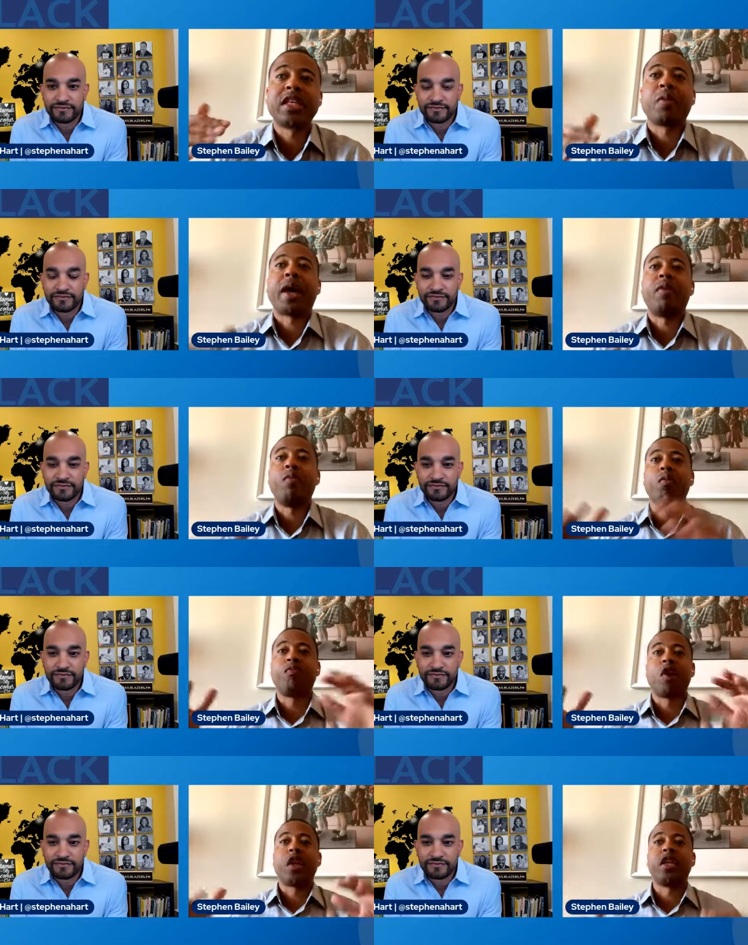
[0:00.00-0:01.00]
Speaker 1: to think about it more
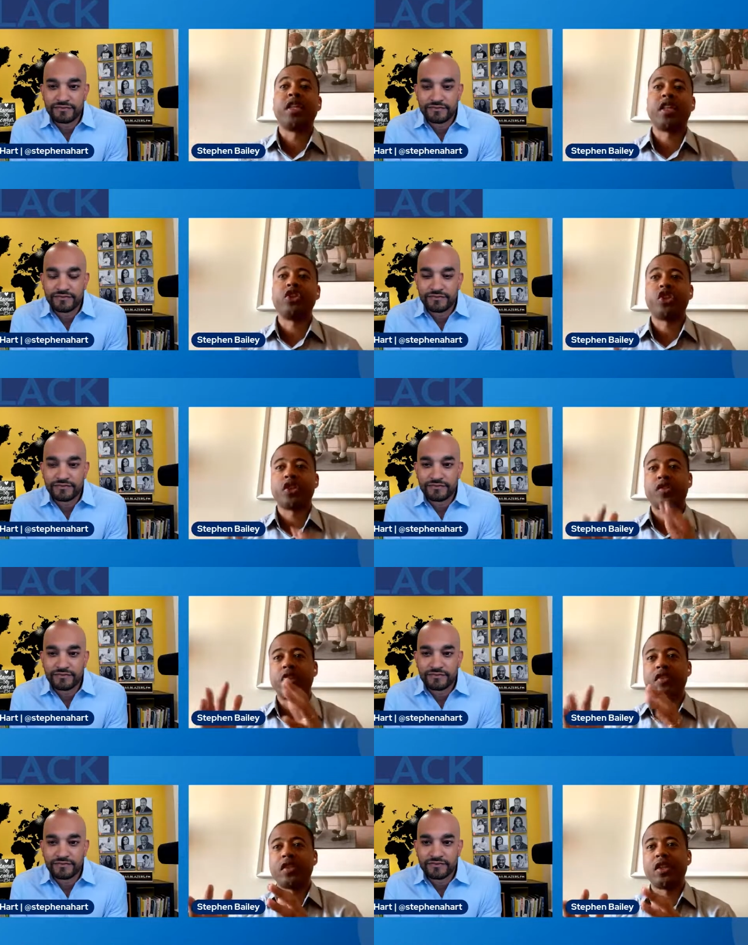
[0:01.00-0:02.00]
broadly than just
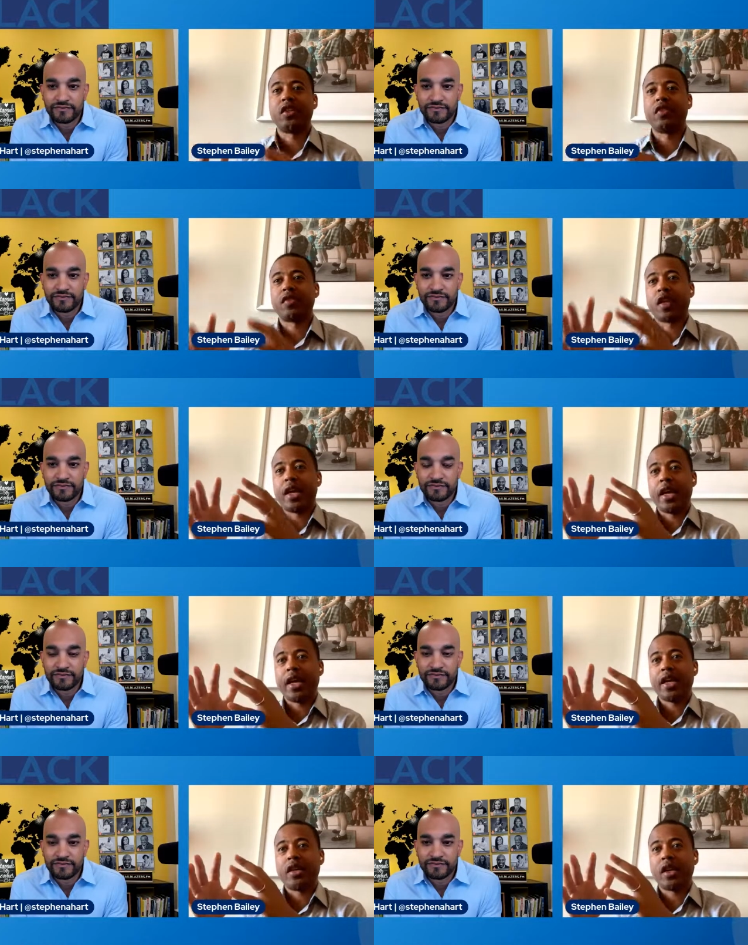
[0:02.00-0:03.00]
this is
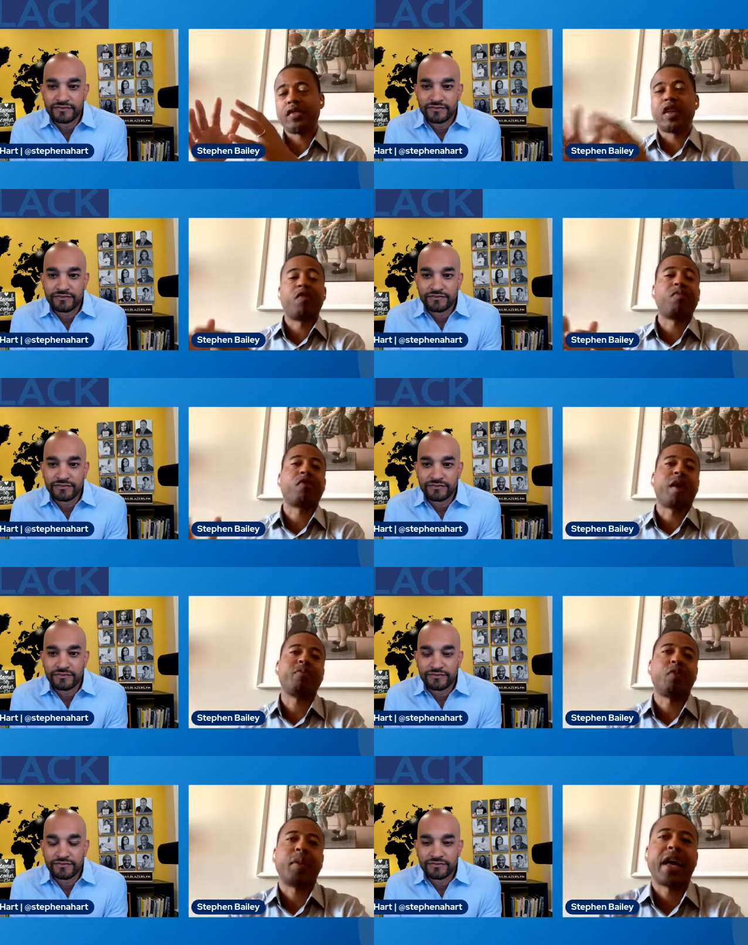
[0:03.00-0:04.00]
a, a set of
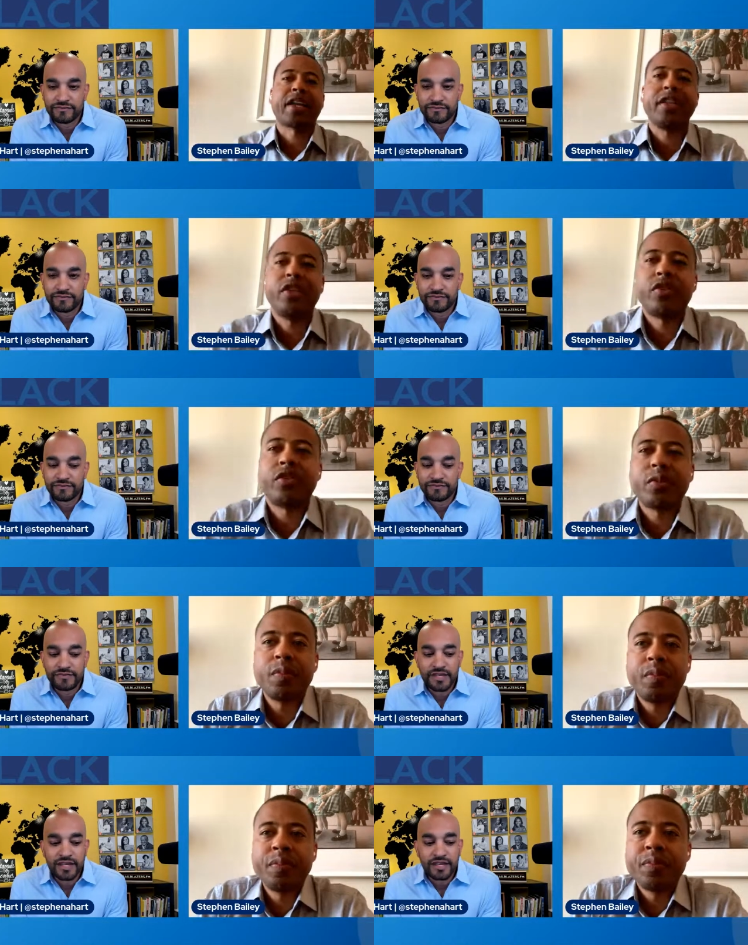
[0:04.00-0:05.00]
programs for black leaders.
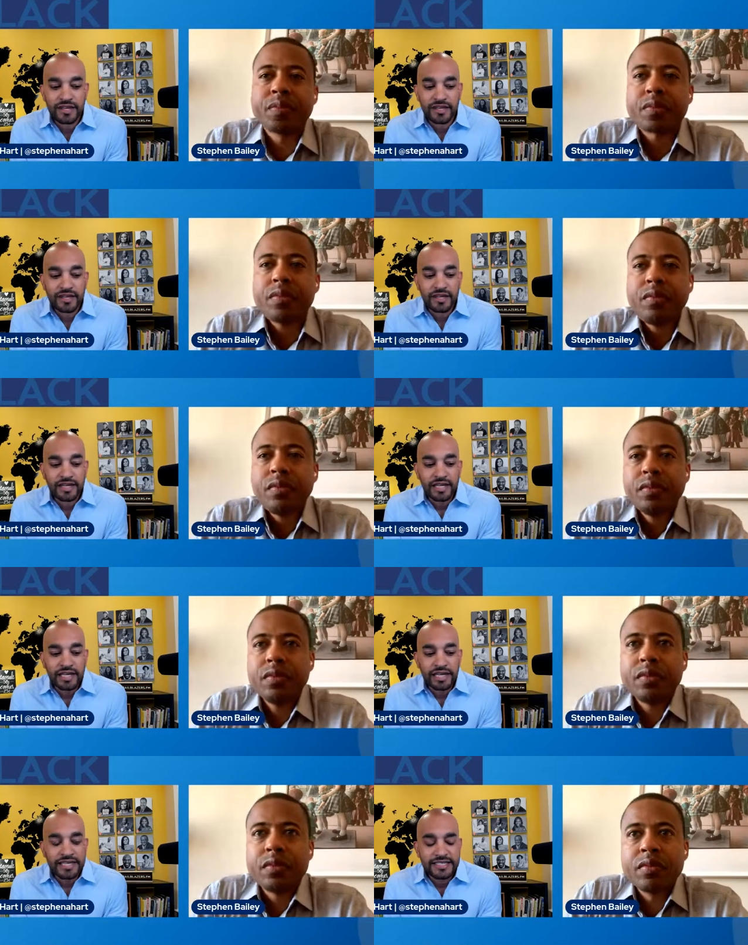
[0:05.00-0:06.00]

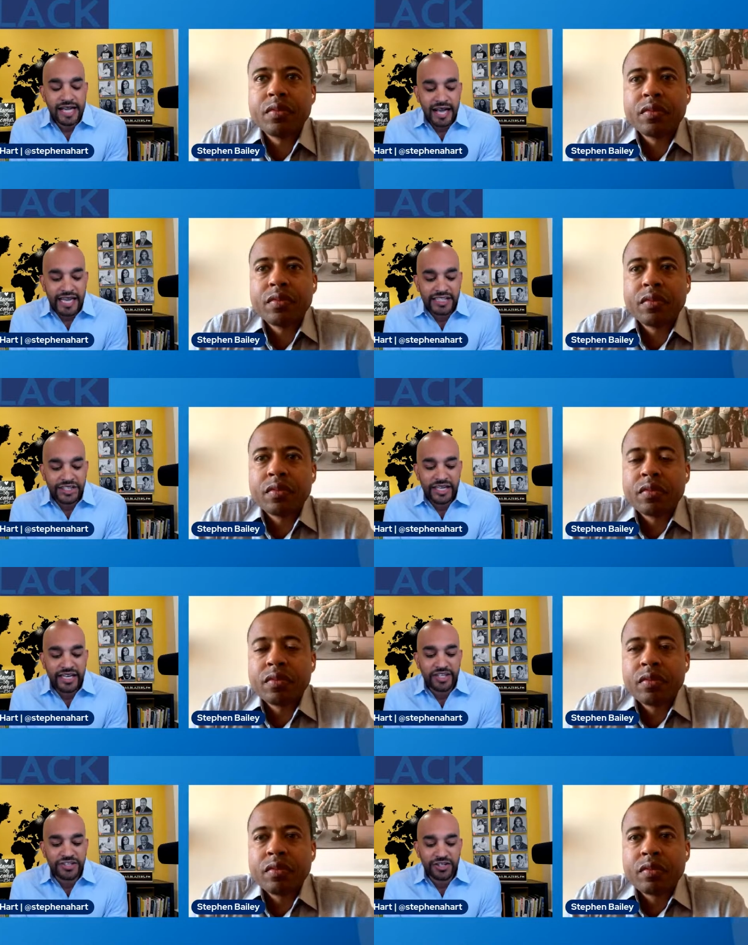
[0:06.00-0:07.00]
Speaker 2: And is that
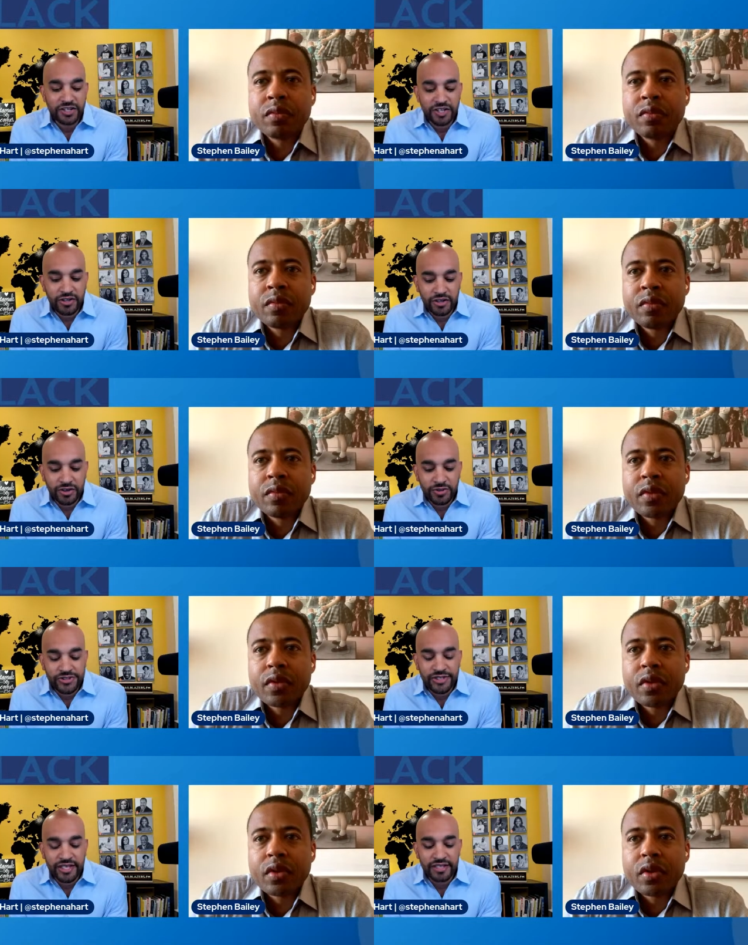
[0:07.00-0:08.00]
education or, or those
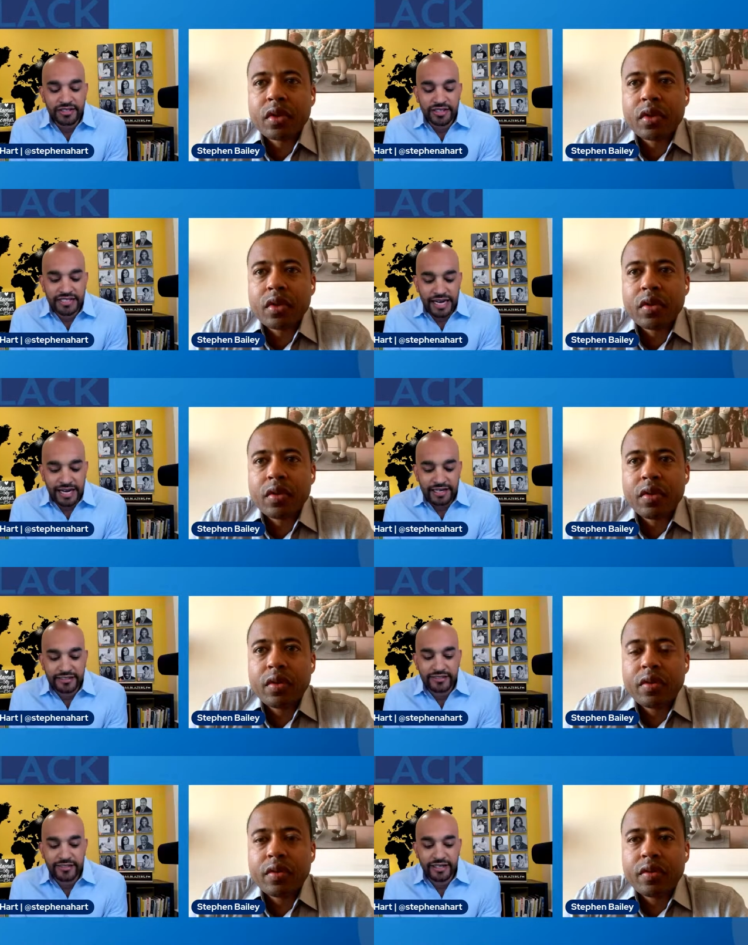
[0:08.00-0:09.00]
skills and
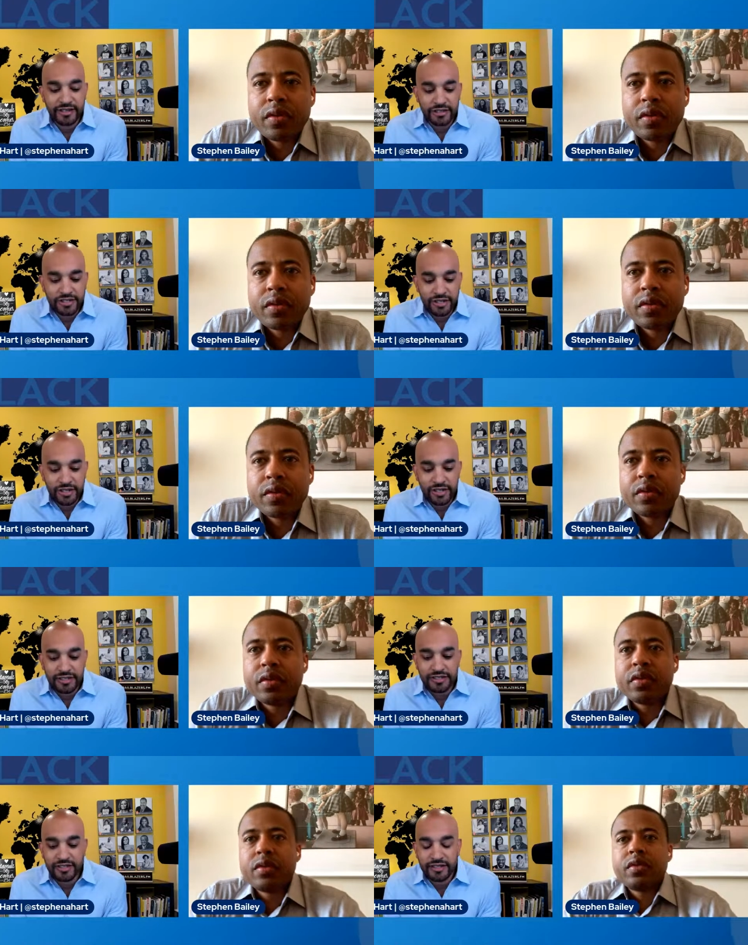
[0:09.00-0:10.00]
talents that are
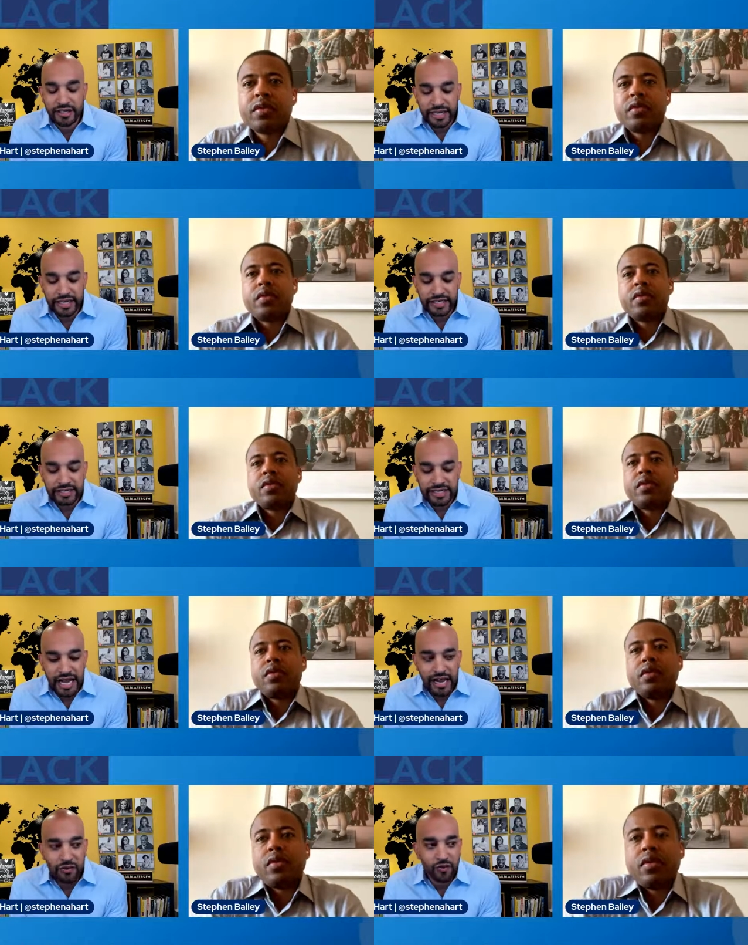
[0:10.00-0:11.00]
taught? Is
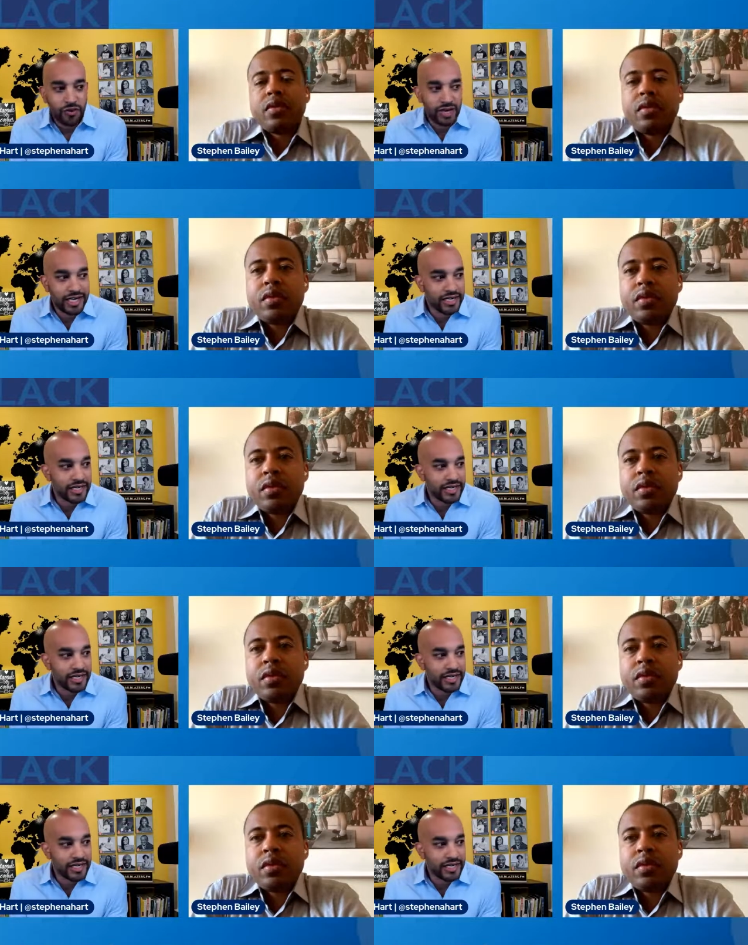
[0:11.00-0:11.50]
that what